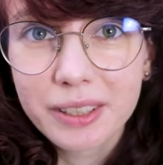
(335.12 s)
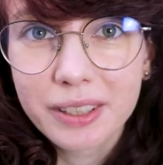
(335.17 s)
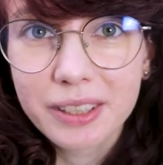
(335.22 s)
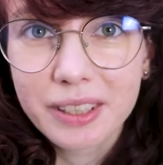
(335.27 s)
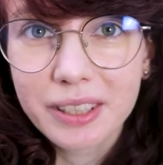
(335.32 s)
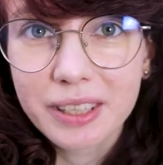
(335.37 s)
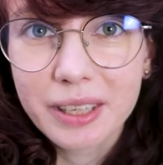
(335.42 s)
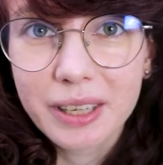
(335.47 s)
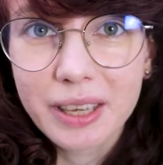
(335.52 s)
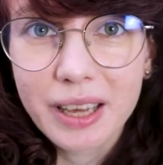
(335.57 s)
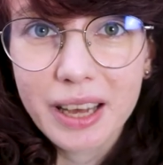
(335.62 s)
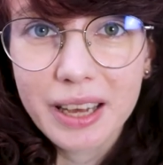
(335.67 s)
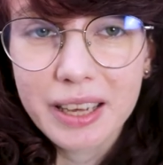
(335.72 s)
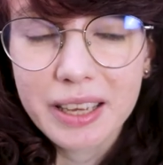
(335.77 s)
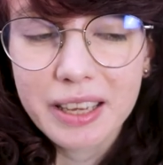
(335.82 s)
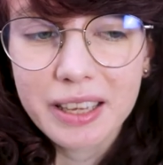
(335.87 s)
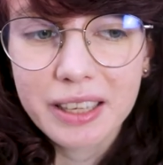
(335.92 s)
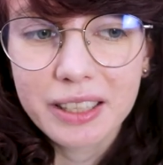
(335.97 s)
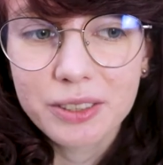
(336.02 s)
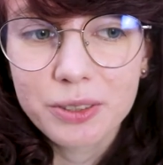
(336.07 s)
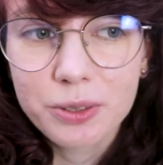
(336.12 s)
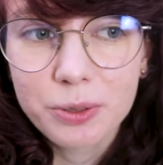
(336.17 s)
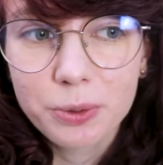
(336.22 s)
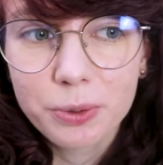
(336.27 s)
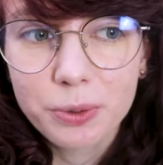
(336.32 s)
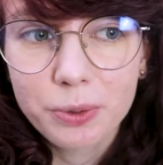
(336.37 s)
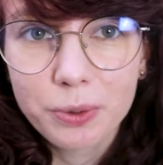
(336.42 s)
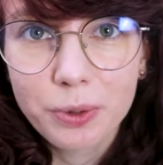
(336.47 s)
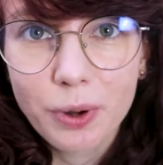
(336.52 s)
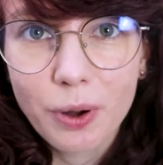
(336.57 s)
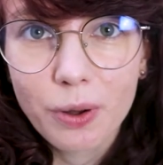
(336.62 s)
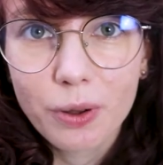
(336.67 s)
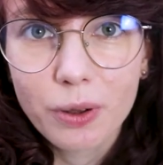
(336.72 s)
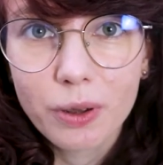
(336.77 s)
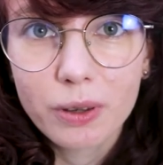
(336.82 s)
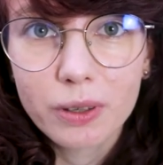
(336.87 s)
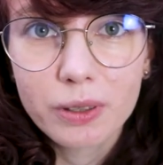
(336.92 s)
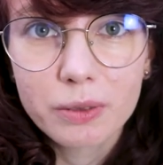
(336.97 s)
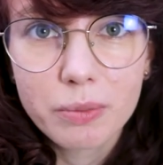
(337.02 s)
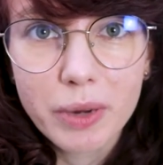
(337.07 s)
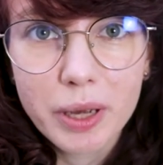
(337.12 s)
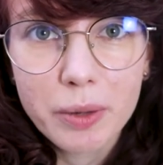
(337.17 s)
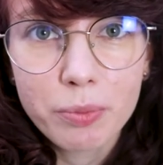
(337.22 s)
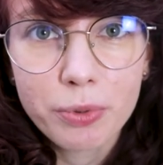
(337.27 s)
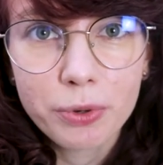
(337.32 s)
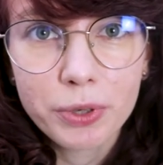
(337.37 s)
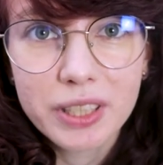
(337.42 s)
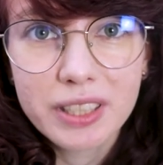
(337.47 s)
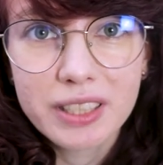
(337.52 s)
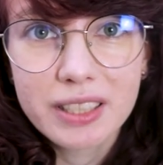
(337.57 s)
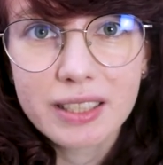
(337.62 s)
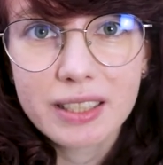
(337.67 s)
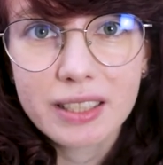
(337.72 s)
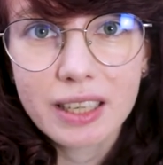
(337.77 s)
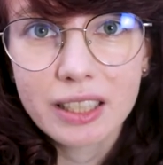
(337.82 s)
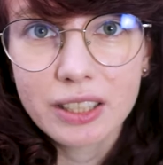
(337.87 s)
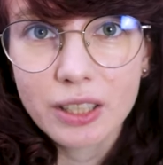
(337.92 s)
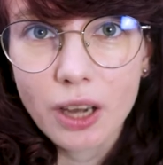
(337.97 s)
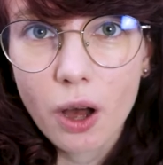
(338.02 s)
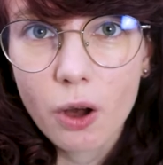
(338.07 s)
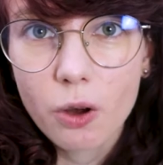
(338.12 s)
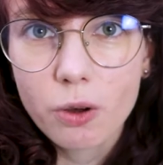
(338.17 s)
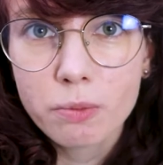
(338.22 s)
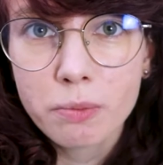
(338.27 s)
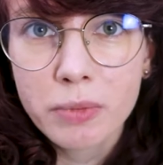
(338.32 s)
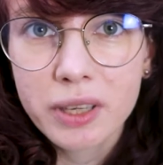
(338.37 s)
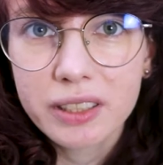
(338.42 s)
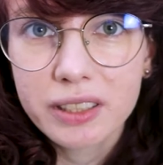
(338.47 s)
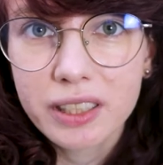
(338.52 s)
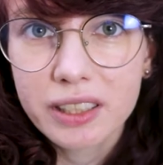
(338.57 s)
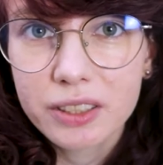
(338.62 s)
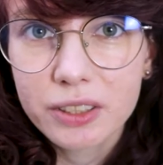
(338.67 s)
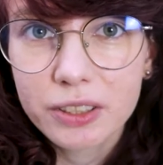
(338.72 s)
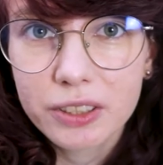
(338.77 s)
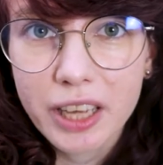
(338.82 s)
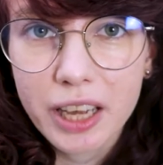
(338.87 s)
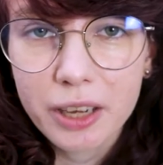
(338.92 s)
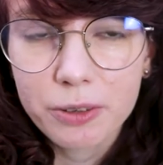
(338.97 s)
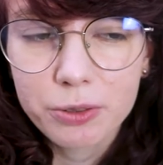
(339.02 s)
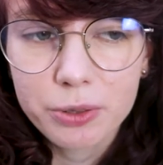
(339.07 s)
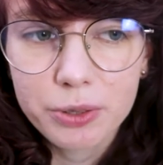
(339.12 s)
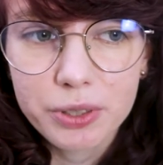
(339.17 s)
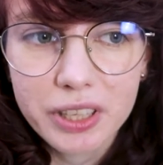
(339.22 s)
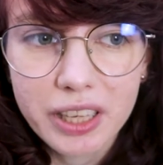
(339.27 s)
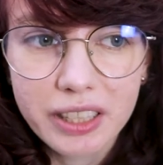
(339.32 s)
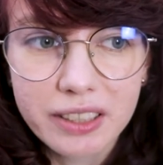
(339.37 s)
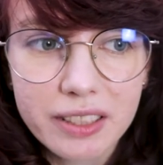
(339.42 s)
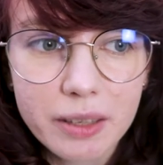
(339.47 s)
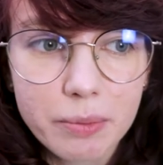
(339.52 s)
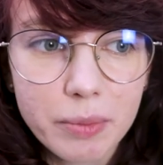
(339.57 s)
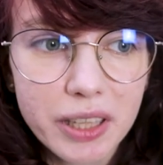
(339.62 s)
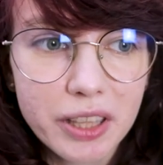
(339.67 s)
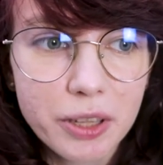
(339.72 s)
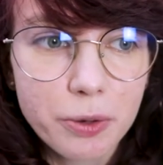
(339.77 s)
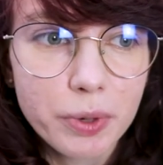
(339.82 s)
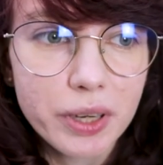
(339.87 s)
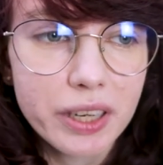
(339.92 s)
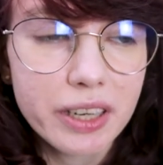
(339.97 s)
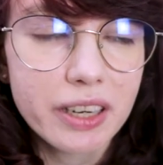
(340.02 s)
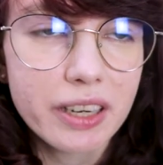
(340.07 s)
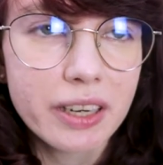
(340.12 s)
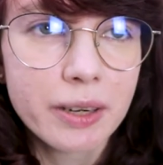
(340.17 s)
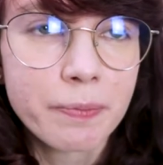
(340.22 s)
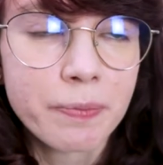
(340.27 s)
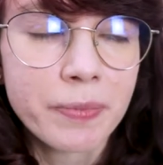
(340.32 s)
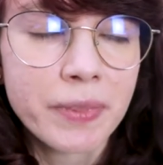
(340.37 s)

uh, I can do all my prints at home and I don't have to send them anywhere.